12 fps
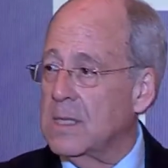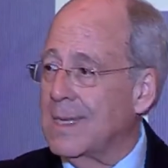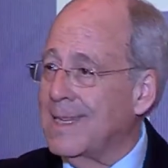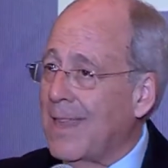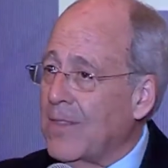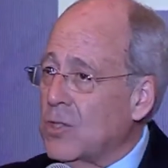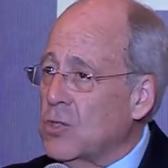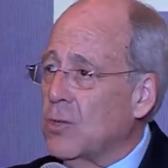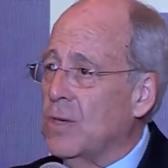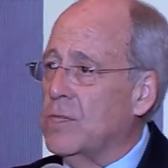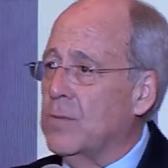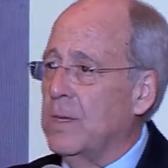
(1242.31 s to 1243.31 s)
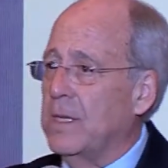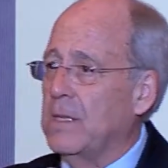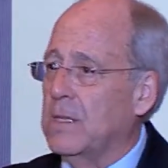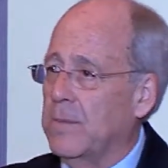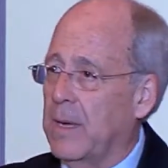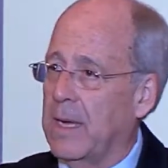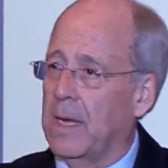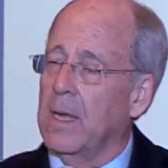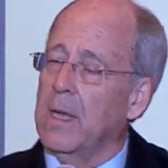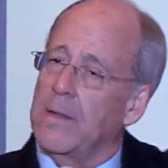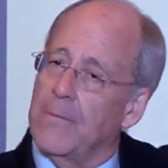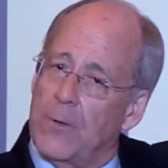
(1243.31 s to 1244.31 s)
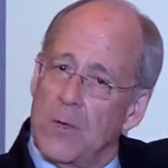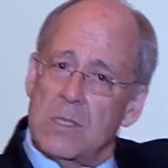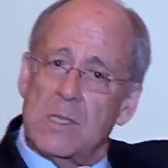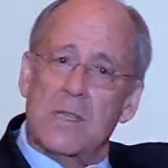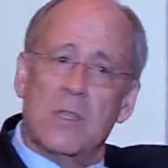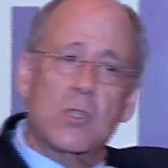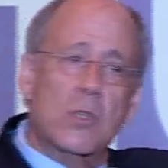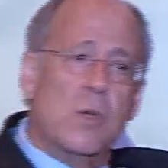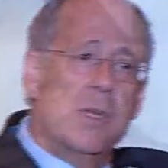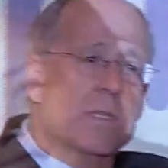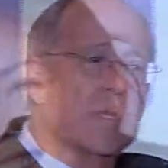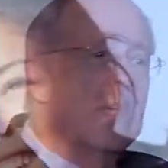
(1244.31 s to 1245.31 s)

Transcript: another choice we need to make. Firstly, the choice